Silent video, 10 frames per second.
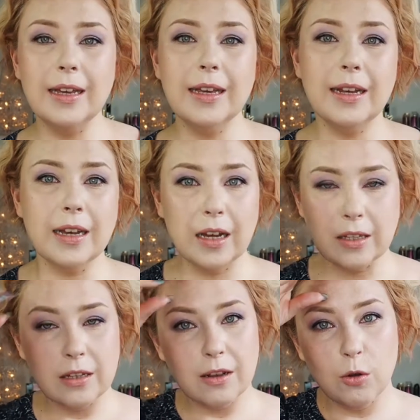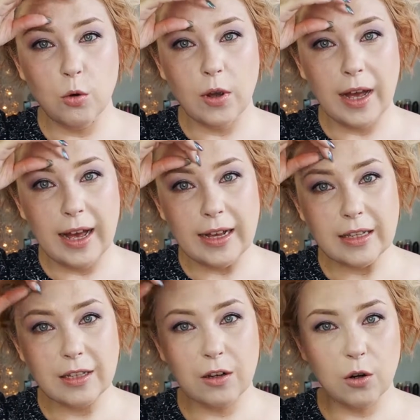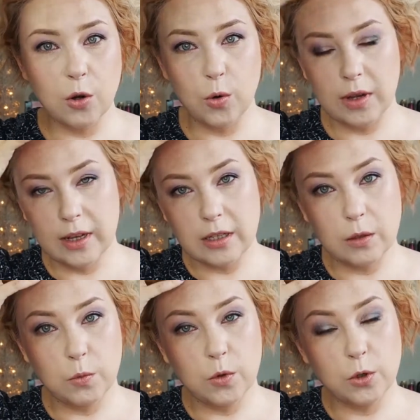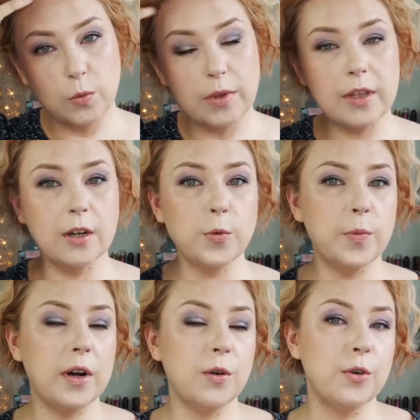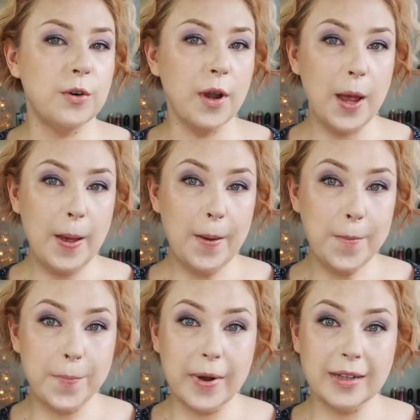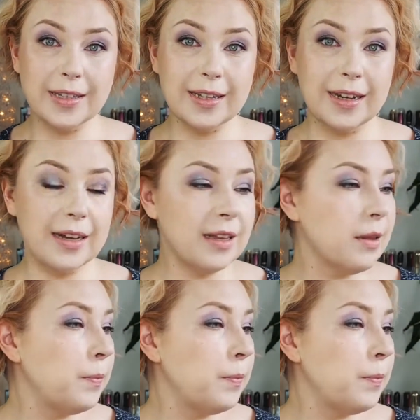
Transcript: it doesn't look as glowy as it was without powder, but the